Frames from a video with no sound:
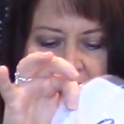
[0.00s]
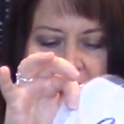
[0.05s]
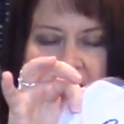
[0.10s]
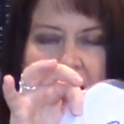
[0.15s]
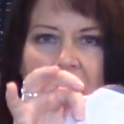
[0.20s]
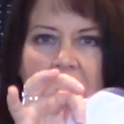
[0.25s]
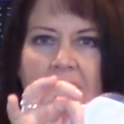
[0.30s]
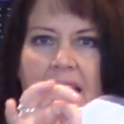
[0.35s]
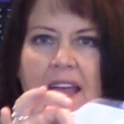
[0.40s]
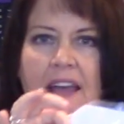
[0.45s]

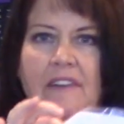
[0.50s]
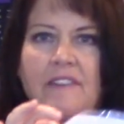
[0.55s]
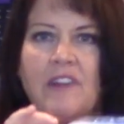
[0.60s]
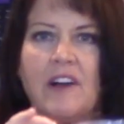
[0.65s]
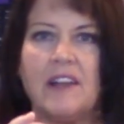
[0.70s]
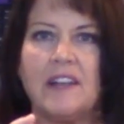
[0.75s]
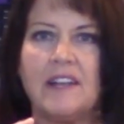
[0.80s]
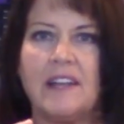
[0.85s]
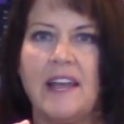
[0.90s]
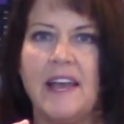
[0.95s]
I have
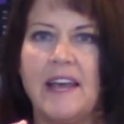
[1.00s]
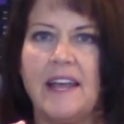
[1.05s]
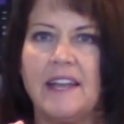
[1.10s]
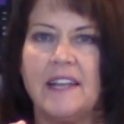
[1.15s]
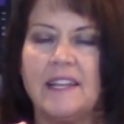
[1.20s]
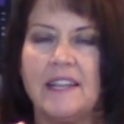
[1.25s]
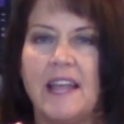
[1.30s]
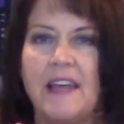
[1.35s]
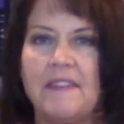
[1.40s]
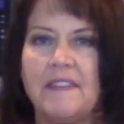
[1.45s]
gone ahead
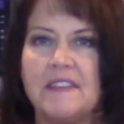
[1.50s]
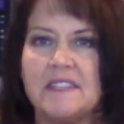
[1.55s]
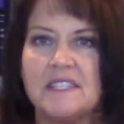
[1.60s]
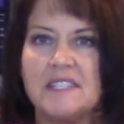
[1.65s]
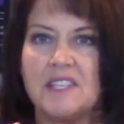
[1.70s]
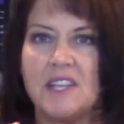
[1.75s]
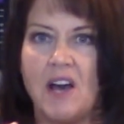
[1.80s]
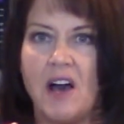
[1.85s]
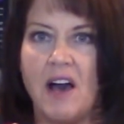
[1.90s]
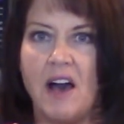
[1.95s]
and let this
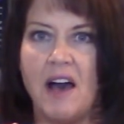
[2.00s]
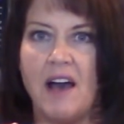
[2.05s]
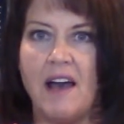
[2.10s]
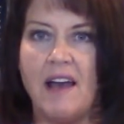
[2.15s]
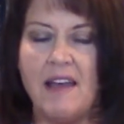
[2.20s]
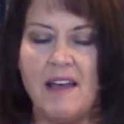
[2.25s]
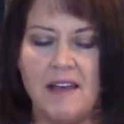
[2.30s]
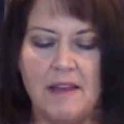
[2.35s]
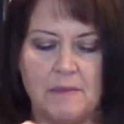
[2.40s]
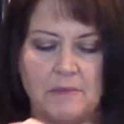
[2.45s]

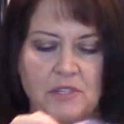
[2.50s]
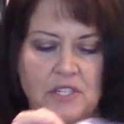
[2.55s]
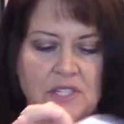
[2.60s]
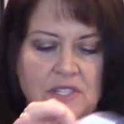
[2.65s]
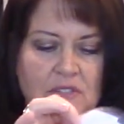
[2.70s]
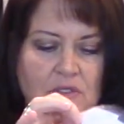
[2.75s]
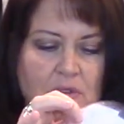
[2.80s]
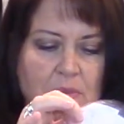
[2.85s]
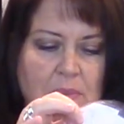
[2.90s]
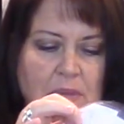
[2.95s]
thaw
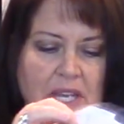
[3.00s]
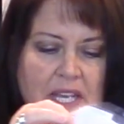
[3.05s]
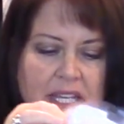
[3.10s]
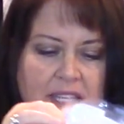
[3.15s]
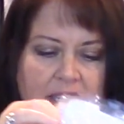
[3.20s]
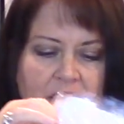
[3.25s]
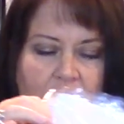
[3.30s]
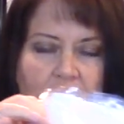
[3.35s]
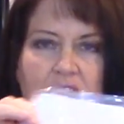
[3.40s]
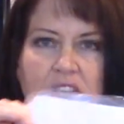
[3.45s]
just so it'd be
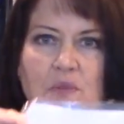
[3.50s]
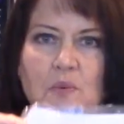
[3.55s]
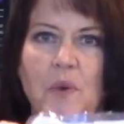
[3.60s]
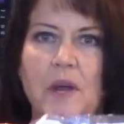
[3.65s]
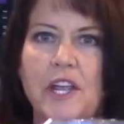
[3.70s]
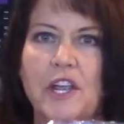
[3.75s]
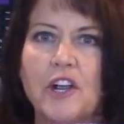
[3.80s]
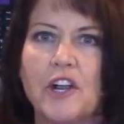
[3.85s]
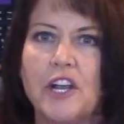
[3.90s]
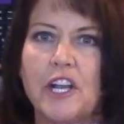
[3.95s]
easier, because
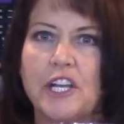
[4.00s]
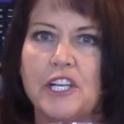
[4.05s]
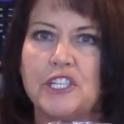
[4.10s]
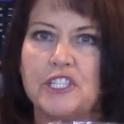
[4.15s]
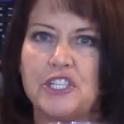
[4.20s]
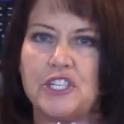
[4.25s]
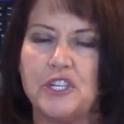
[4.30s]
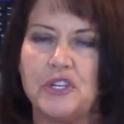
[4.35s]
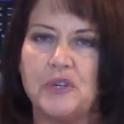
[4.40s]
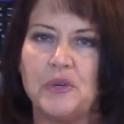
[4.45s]
what you're going
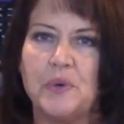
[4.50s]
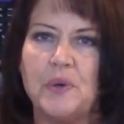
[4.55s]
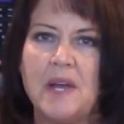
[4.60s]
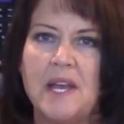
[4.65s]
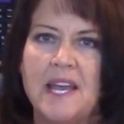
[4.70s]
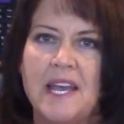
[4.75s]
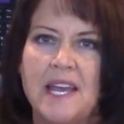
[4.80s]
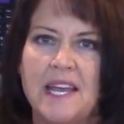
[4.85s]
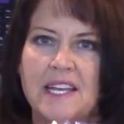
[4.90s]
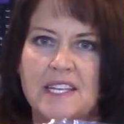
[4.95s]
to do
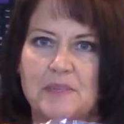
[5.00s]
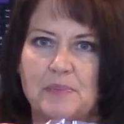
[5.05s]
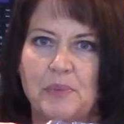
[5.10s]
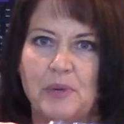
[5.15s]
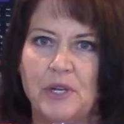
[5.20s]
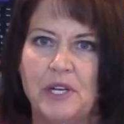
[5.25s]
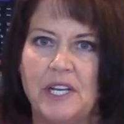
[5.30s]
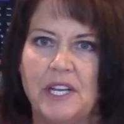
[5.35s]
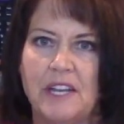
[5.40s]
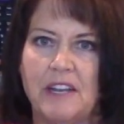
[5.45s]
is
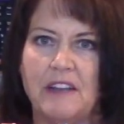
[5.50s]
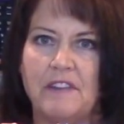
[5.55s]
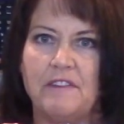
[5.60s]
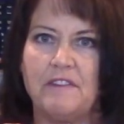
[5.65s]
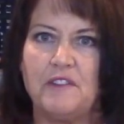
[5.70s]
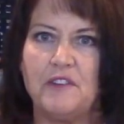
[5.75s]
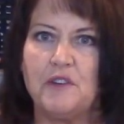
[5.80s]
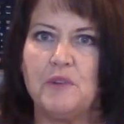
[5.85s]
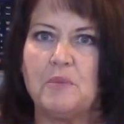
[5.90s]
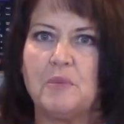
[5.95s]
put it in a
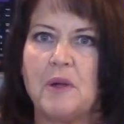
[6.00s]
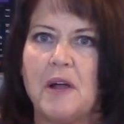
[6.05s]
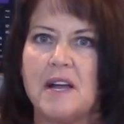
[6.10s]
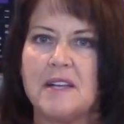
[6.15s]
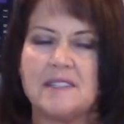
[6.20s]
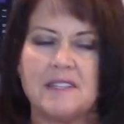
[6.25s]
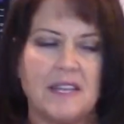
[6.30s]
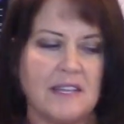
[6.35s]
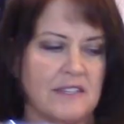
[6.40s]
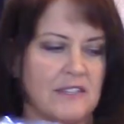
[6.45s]
food
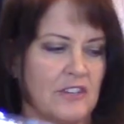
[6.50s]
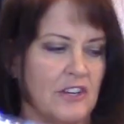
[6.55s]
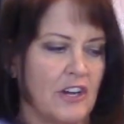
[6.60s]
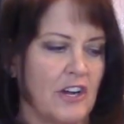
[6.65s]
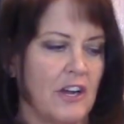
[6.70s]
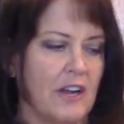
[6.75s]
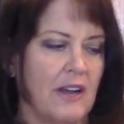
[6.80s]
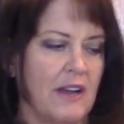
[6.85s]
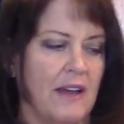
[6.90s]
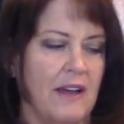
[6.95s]

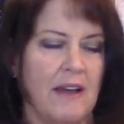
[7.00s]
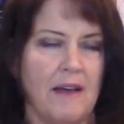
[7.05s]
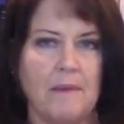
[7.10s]
processor,